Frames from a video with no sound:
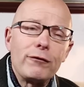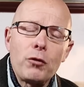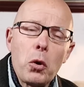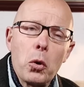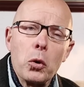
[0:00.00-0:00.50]

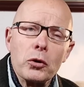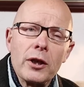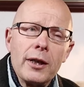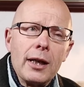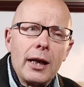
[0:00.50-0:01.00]
fraud
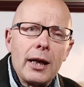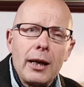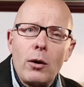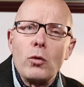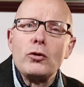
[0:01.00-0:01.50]

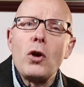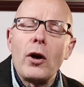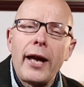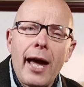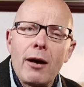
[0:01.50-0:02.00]
uh, or
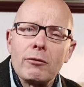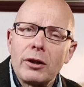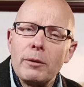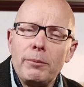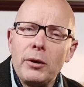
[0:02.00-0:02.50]
knock out
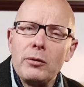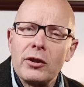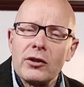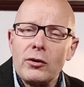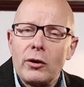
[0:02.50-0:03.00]

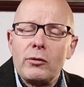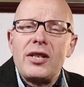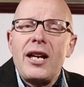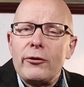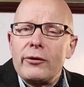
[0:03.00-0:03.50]
computers. You know,
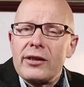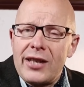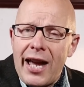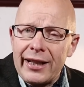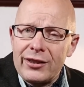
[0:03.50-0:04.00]

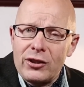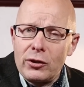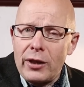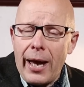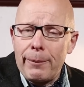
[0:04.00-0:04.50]
terrorist acts
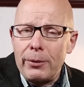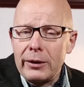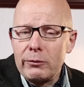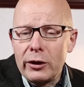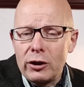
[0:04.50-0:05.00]
could happen
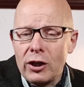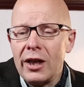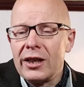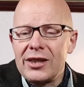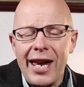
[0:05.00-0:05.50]
in which
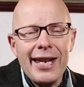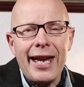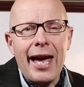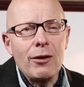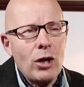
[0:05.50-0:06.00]

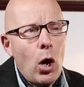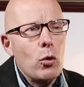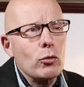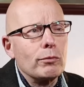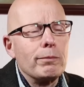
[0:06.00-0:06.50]
take out
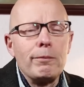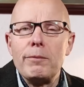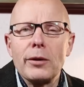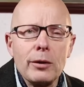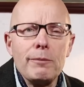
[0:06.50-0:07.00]
whole
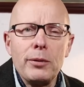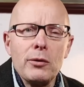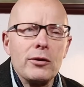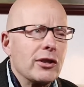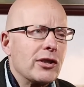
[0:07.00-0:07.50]

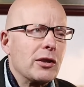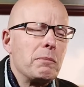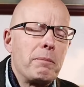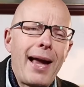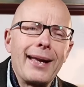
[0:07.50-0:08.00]
computers
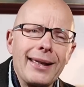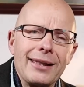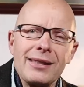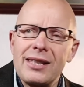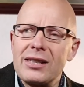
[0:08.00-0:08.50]
and
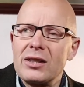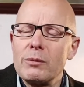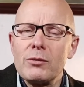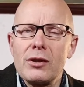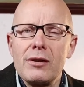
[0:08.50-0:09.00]
banking
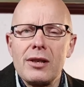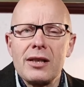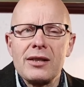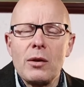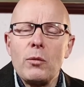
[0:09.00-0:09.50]
systems and
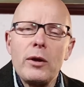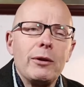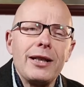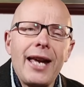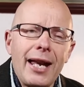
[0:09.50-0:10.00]
things that we
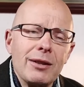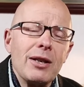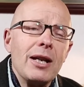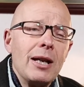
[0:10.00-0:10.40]
would again